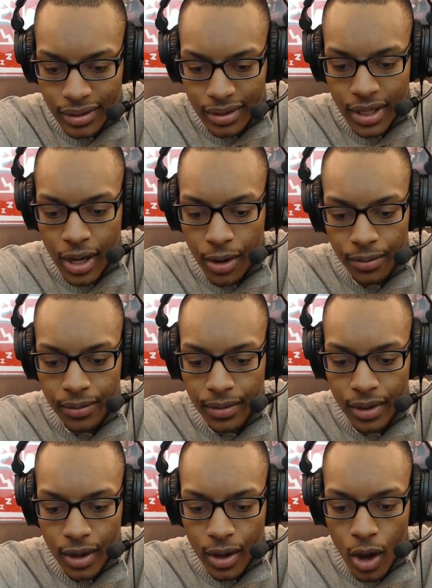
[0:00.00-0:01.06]
So.
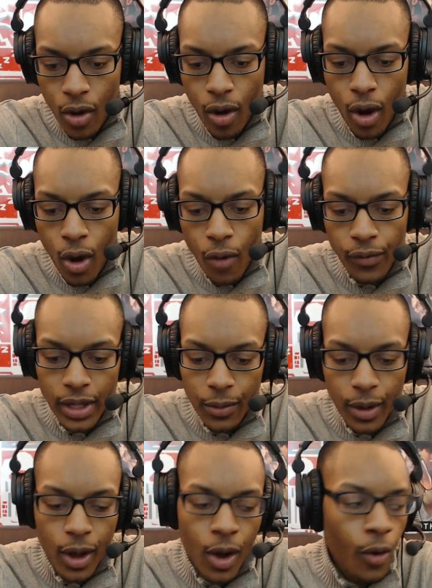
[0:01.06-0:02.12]
Oh, hopefully,
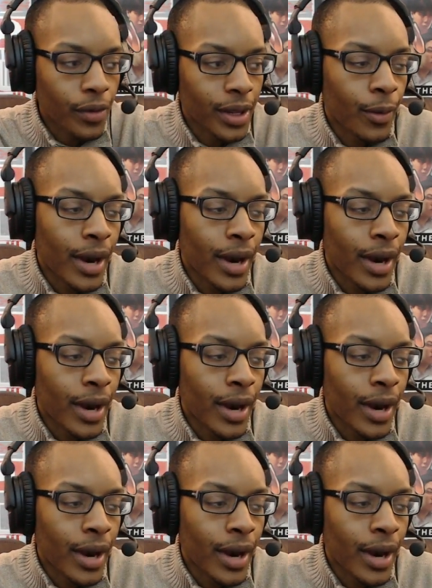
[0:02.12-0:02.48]
hopefully